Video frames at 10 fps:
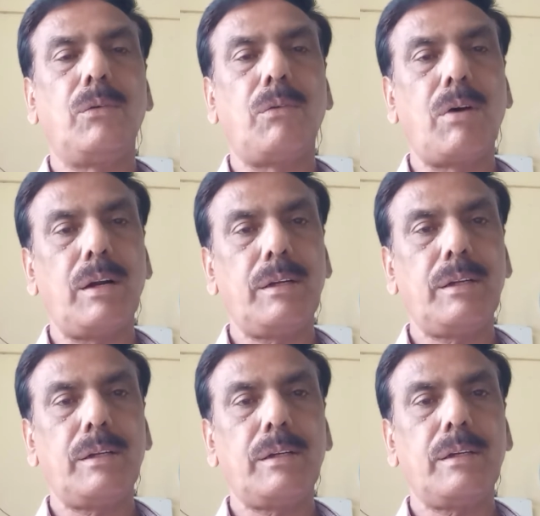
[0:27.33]

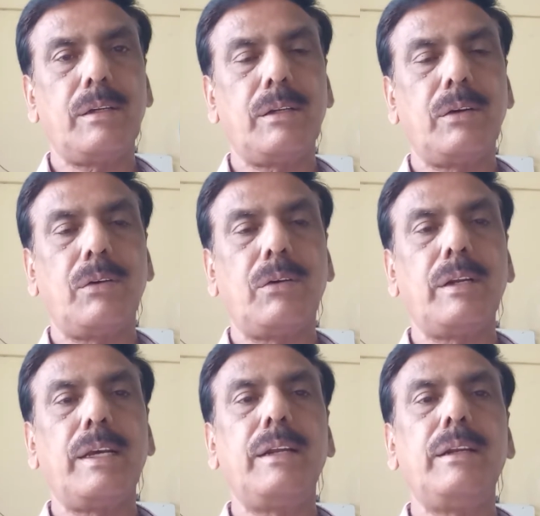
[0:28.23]
water, or
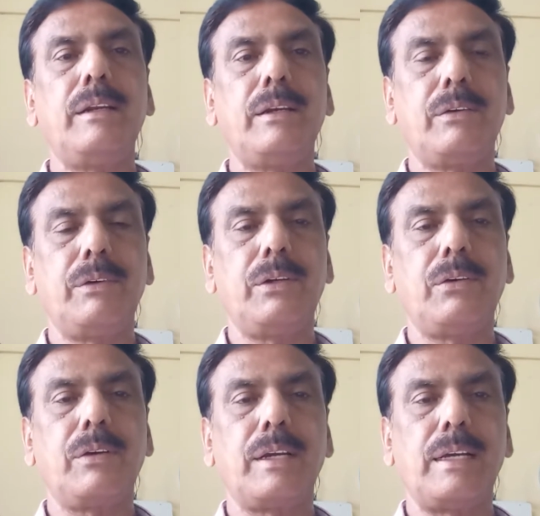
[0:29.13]
any liquid
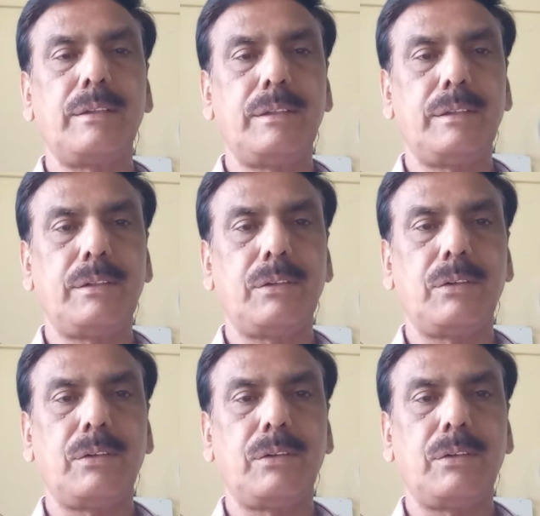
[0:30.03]
or gases